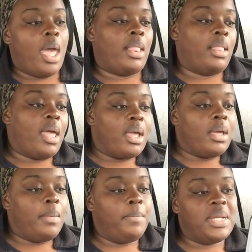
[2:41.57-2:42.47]
I
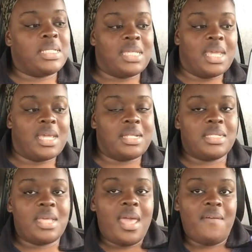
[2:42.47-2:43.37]
like 'em
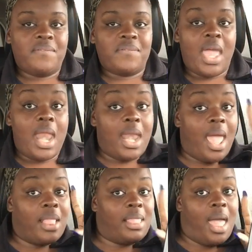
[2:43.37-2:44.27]
attentive and
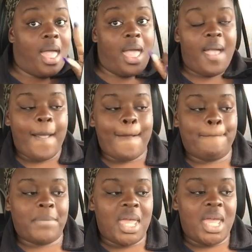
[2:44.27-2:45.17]
I like 'em
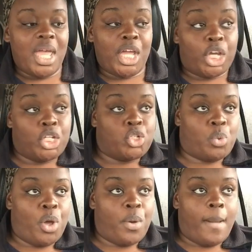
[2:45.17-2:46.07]
in
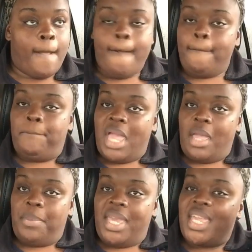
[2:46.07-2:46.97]
control.
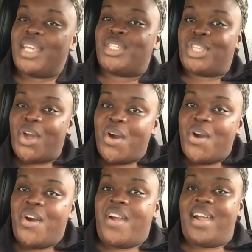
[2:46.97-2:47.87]
Baby, it's
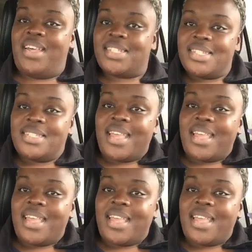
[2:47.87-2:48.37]
yours.